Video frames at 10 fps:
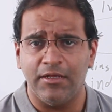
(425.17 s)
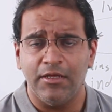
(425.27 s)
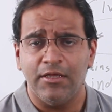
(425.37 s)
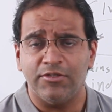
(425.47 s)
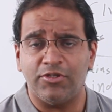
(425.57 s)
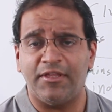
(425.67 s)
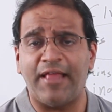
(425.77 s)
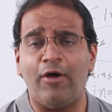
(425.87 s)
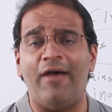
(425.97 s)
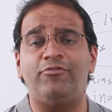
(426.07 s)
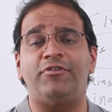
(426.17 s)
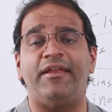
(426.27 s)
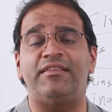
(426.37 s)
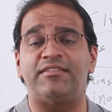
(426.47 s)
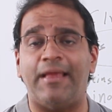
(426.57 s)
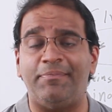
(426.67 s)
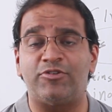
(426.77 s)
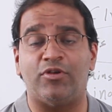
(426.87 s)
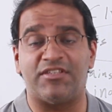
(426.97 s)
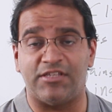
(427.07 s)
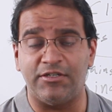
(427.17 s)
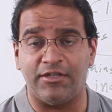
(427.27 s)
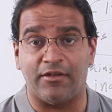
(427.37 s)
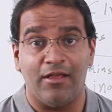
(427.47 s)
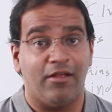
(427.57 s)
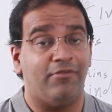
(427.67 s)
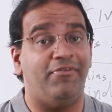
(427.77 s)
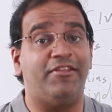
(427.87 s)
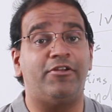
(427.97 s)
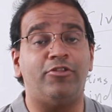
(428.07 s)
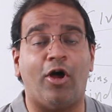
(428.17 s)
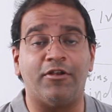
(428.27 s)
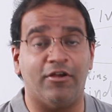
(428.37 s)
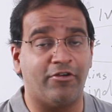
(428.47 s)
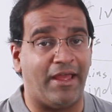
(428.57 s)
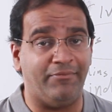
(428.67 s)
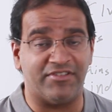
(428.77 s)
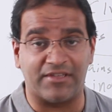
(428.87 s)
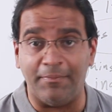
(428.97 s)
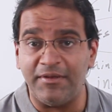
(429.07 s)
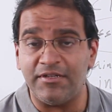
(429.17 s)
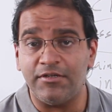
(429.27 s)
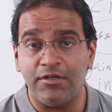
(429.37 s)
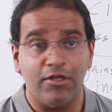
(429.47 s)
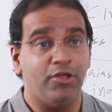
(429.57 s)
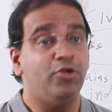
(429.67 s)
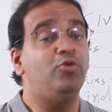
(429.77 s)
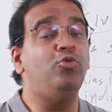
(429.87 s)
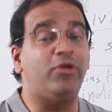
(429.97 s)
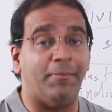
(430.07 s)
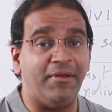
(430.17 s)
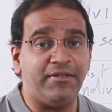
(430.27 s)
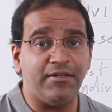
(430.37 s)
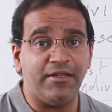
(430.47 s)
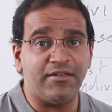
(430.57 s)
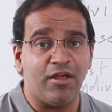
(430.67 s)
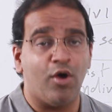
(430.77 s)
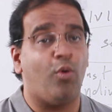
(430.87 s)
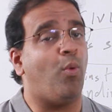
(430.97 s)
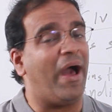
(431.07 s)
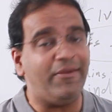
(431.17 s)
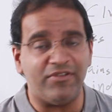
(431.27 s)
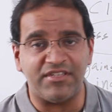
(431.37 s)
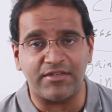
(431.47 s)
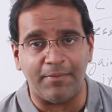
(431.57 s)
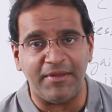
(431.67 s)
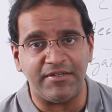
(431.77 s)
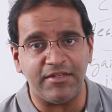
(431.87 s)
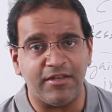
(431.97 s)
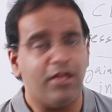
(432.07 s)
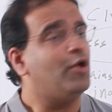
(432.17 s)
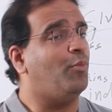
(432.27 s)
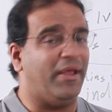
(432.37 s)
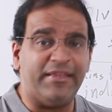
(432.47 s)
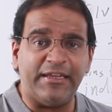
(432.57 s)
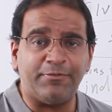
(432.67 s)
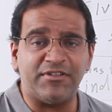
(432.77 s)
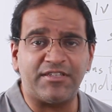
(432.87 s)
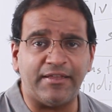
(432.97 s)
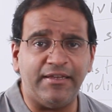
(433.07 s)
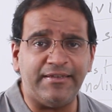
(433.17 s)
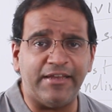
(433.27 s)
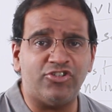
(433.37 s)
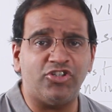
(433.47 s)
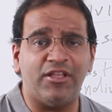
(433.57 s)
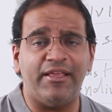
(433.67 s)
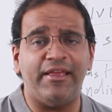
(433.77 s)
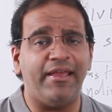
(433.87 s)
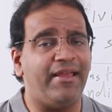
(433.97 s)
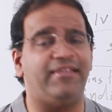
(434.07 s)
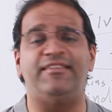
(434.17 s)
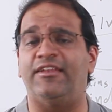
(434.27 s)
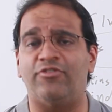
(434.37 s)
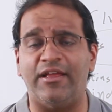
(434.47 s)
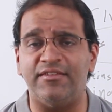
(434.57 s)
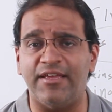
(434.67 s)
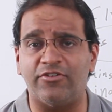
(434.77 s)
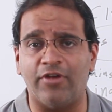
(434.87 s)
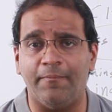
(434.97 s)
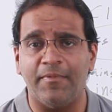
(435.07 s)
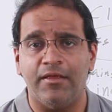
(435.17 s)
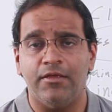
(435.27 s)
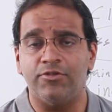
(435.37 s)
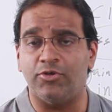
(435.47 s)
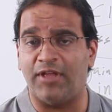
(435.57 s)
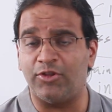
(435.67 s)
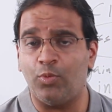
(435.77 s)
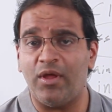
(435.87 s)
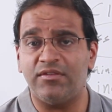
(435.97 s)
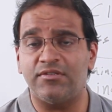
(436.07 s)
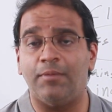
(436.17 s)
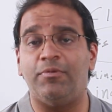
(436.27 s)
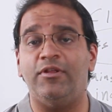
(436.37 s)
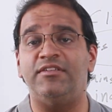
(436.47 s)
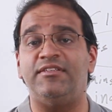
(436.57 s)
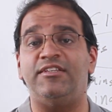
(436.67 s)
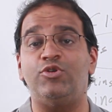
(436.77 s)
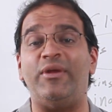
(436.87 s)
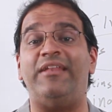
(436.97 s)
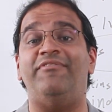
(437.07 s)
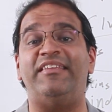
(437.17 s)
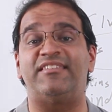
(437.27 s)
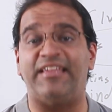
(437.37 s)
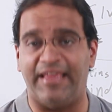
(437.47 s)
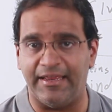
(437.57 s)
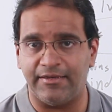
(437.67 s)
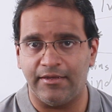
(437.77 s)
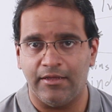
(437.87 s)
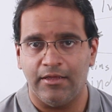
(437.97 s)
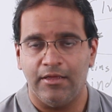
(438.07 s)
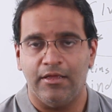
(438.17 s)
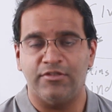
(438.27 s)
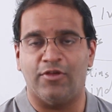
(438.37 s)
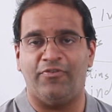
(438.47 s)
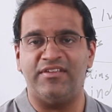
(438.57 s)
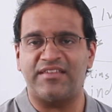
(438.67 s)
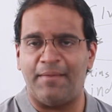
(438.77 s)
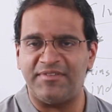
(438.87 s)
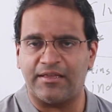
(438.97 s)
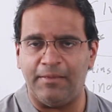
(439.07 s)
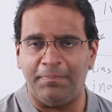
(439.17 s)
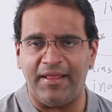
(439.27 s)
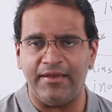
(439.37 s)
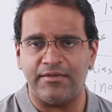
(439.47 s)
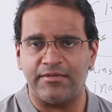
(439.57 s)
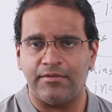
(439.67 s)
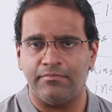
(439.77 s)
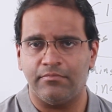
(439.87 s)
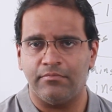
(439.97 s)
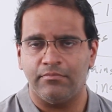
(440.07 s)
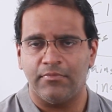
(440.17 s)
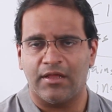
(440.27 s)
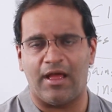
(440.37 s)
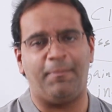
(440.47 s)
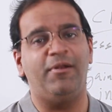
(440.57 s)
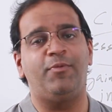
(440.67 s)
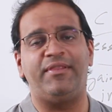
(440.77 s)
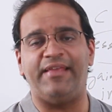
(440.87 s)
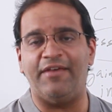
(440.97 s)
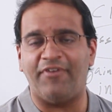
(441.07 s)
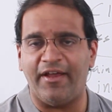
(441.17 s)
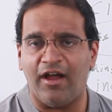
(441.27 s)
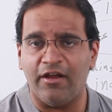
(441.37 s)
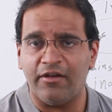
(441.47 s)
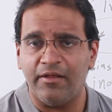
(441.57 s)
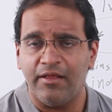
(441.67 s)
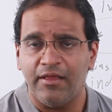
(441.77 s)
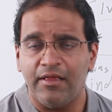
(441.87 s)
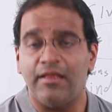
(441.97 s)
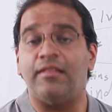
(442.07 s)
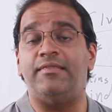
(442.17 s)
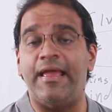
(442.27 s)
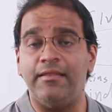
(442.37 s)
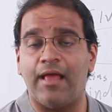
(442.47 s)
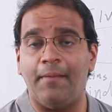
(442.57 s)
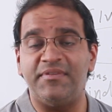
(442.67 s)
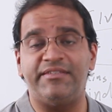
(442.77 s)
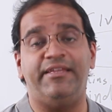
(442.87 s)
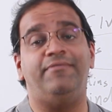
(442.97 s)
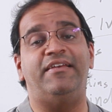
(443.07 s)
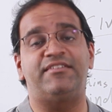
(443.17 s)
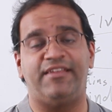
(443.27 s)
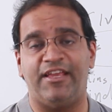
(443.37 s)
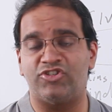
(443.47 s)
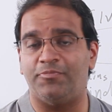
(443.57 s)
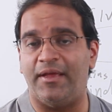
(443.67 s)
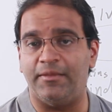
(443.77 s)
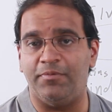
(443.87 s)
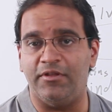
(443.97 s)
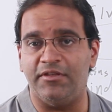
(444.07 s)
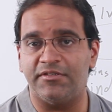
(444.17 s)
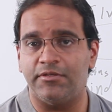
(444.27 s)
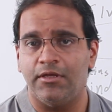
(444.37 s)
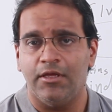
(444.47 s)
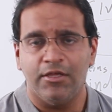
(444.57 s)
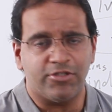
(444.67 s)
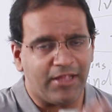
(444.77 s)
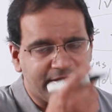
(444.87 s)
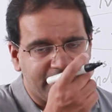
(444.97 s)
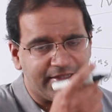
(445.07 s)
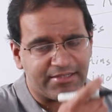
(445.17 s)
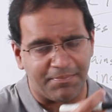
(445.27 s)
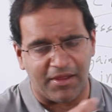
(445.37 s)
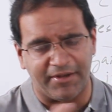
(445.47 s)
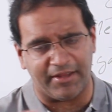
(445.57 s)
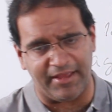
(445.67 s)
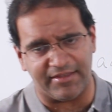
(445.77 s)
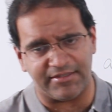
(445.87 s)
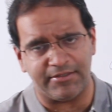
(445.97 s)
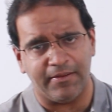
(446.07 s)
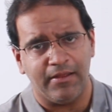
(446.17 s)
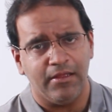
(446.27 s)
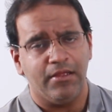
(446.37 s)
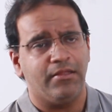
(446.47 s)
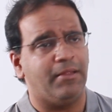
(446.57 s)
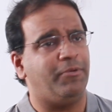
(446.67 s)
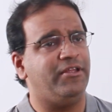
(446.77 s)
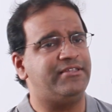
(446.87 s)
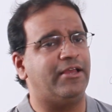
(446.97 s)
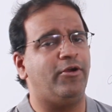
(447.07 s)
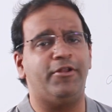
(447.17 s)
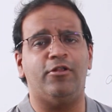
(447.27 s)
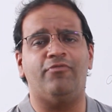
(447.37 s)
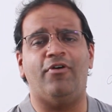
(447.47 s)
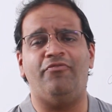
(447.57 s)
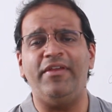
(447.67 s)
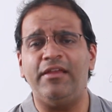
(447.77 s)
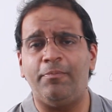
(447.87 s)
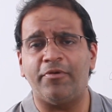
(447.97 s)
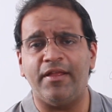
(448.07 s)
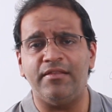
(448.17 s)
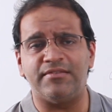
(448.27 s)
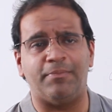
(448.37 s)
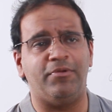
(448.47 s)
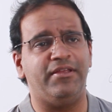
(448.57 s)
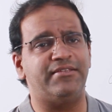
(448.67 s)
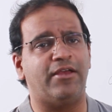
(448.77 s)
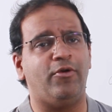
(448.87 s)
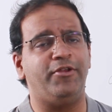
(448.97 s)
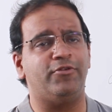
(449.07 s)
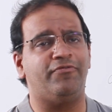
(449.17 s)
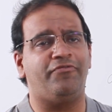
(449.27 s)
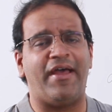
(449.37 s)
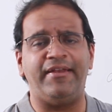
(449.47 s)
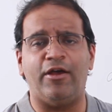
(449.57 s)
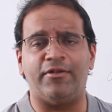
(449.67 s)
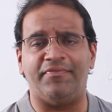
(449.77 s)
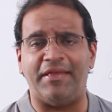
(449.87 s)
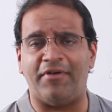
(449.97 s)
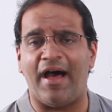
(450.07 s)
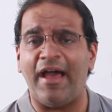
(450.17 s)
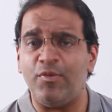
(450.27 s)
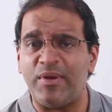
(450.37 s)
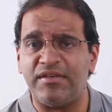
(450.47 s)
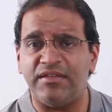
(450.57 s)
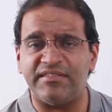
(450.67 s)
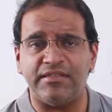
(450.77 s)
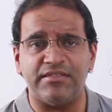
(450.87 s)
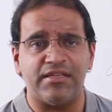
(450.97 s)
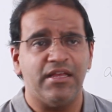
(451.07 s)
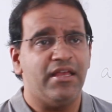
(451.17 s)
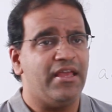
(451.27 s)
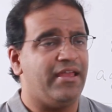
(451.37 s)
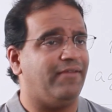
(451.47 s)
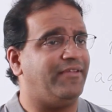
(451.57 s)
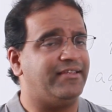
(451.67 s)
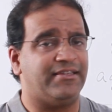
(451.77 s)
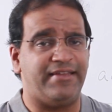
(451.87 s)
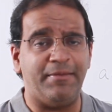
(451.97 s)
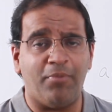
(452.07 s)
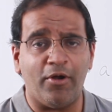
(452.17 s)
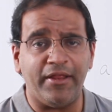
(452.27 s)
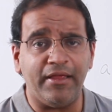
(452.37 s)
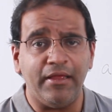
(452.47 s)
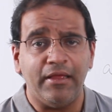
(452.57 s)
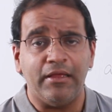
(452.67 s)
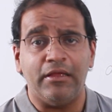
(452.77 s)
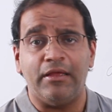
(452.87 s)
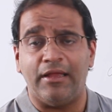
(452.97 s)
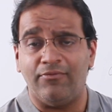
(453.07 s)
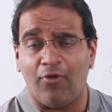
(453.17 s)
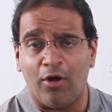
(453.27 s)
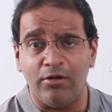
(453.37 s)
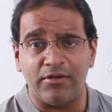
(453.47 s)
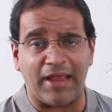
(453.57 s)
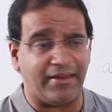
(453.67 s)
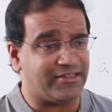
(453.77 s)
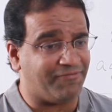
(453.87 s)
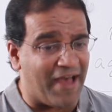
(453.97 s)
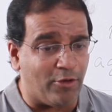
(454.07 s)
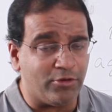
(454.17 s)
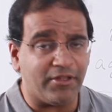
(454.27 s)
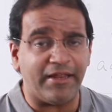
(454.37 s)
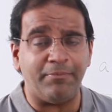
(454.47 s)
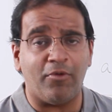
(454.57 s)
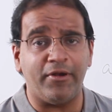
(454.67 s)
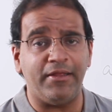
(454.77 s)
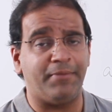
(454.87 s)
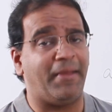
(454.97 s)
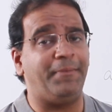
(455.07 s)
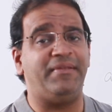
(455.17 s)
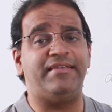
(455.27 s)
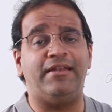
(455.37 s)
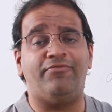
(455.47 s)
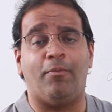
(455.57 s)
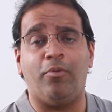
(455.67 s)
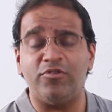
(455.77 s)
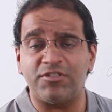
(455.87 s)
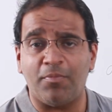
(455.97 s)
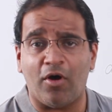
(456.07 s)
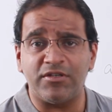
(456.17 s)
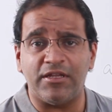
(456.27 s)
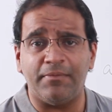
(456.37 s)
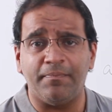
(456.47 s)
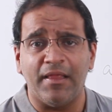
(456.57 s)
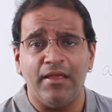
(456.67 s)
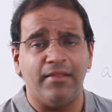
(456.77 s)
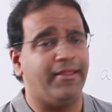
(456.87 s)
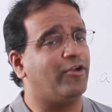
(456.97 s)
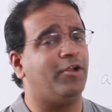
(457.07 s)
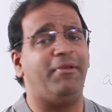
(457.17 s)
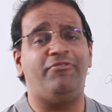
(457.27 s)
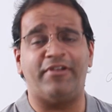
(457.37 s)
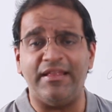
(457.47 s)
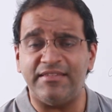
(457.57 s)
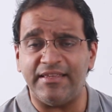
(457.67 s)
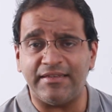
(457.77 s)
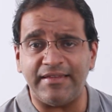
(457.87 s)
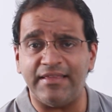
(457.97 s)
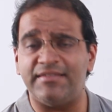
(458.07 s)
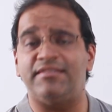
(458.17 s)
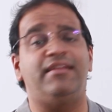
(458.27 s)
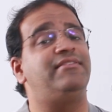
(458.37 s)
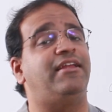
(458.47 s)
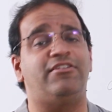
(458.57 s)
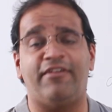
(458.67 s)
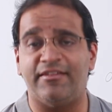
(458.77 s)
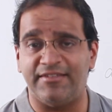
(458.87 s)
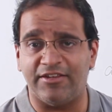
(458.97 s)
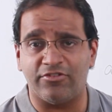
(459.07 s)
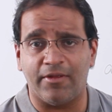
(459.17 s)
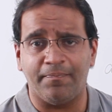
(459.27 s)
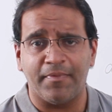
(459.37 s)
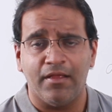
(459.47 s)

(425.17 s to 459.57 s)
So they now have to take steps to ascertain whether or not a crime was committed, who committed it, why was it committed, whether it was done intentionally, etc., etc. So in other words, the police need to investigate. So first comes the complaint, coupled with the FIR, then comes the investigation by the police. So let's say it's a murder case. The police are going to look for fingerprints. The police are going to find out if there were eyewitnesses. If there's a dead body involved and it's found the dead body, it might be sent for post-mortem. There are going to be forensic tests, etc., etc.